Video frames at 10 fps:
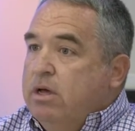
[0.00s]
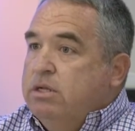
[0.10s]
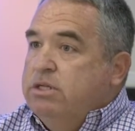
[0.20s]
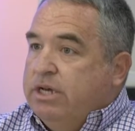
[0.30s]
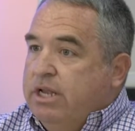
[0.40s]

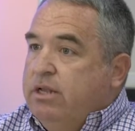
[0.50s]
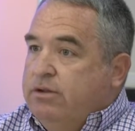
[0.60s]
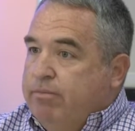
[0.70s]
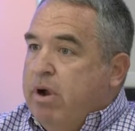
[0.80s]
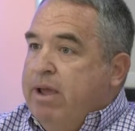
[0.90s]

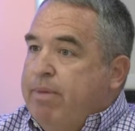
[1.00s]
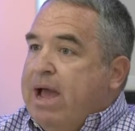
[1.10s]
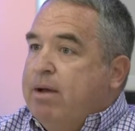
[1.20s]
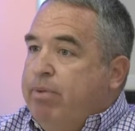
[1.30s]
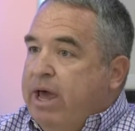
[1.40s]
to bring
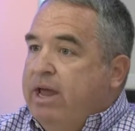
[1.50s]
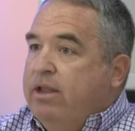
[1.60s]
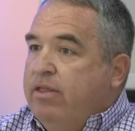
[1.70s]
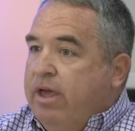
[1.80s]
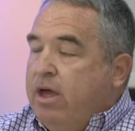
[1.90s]
back a plan
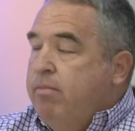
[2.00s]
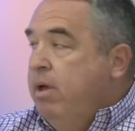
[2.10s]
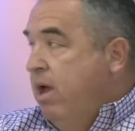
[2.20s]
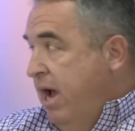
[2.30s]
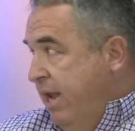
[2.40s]
to them.
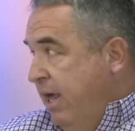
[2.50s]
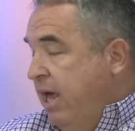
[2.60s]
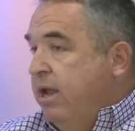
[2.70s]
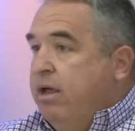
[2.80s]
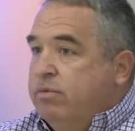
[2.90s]
And
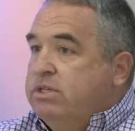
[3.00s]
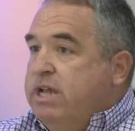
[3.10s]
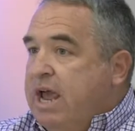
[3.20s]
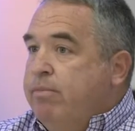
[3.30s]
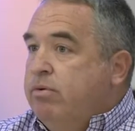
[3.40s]
again, it was
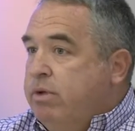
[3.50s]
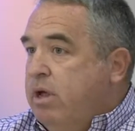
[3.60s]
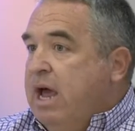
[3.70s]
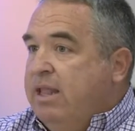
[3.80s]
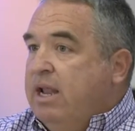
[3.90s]
tabled
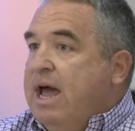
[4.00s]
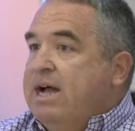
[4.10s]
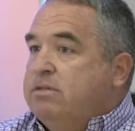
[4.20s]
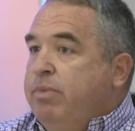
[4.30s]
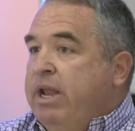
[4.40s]
at the
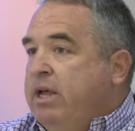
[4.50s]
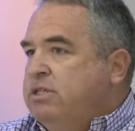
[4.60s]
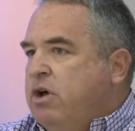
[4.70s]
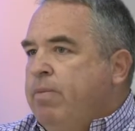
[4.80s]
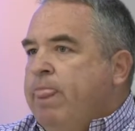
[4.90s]
last meeting.
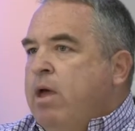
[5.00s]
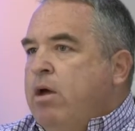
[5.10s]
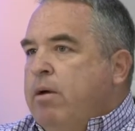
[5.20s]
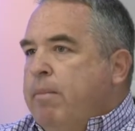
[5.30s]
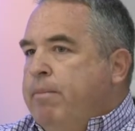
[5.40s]
So
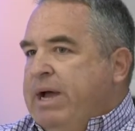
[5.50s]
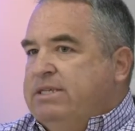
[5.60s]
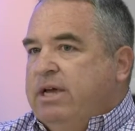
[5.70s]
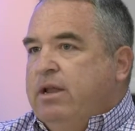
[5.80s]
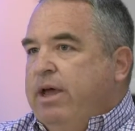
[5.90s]

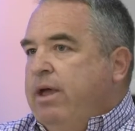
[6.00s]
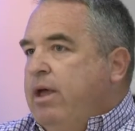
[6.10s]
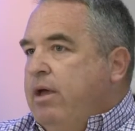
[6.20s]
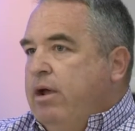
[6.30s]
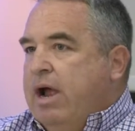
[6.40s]
basically,
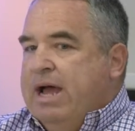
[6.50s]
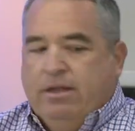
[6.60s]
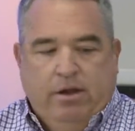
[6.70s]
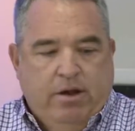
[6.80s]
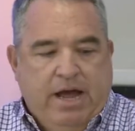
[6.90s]

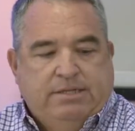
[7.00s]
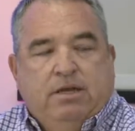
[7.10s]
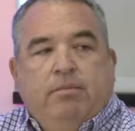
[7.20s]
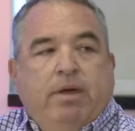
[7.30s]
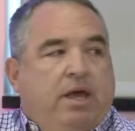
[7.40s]
you're
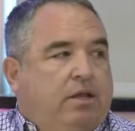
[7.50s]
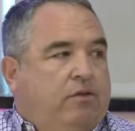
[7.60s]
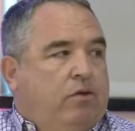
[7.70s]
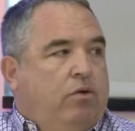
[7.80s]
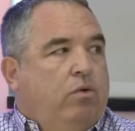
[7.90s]
asking me
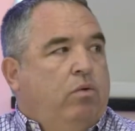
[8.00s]
to